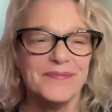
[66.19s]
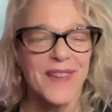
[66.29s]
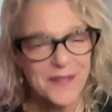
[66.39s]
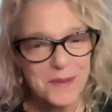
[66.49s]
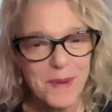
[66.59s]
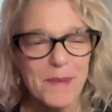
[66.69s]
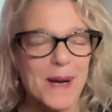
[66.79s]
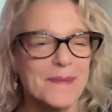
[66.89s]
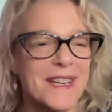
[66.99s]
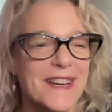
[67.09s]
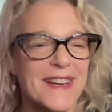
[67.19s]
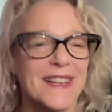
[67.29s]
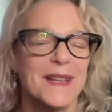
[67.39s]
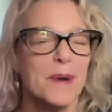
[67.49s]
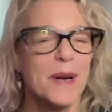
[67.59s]
After my mom
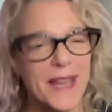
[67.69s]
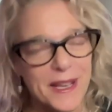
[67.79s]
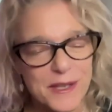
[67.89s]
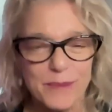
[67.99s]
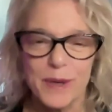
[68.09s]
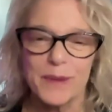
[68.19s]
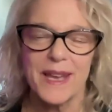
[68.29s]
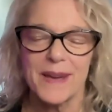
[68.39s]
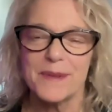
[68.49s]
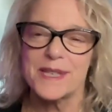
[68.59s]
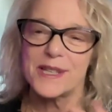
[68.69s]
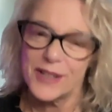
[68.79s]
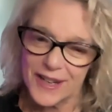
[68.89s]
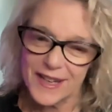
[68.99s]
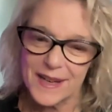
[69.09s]
died, I bought a house in Birmingham and said, all
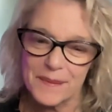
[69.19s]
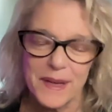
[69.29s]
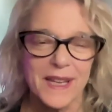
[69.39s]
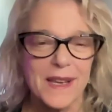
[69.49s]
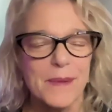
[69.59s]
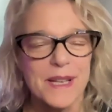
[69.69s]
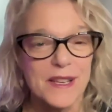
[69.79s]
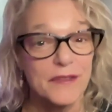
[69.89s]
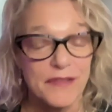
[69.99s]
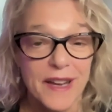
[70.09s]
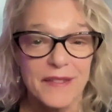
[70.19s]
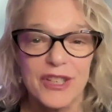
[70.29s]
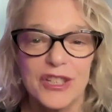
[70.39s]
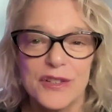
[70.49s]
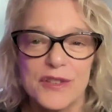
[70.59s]
right, I'm going to give myself 5
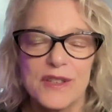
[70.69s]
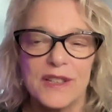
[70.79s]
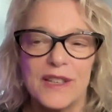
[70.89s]
years.